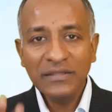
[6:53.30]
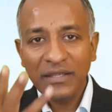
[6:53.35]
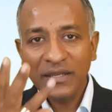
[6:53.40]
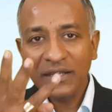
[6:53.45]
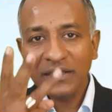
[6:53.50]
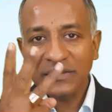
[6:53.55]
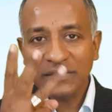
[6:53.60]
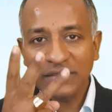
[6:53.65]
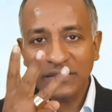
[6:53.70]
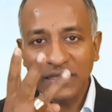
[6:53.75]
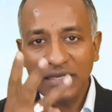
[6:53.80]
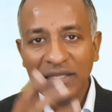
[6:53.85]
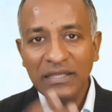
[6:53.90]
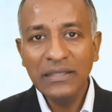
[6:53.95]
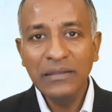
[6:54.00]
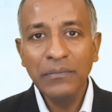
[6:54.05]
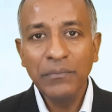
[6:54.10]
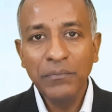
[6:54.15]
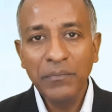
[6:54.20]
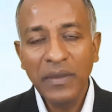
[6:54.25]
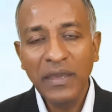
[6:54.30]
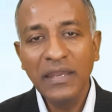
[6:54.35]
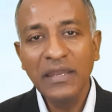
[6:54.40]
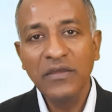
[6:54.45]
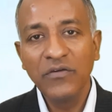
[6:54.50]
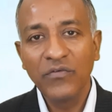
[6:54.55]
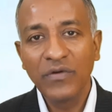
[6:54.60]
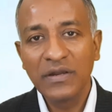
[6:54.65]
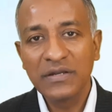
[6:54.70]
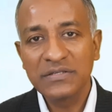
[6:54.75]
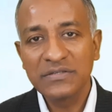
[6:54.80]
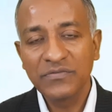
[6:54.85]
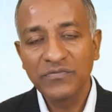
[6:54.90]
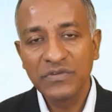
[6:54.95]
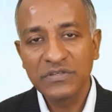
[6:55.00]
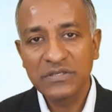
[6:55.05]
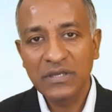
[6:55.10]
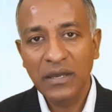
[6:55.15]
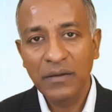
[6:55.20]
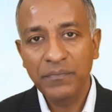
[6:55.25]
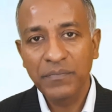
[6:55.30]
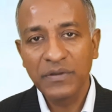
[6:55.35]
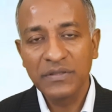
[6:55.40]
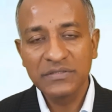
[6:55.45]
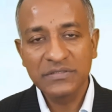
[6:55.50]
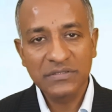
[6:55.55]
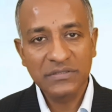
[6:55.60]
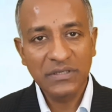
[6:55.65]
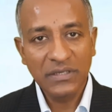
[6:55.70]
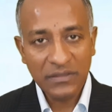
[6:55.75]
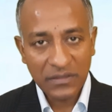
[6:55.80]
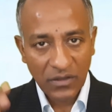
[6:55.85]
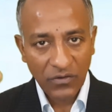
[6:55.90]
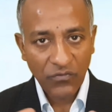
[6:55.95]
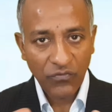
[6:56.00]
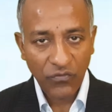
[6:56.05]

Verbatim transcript: there are three main events which happens in the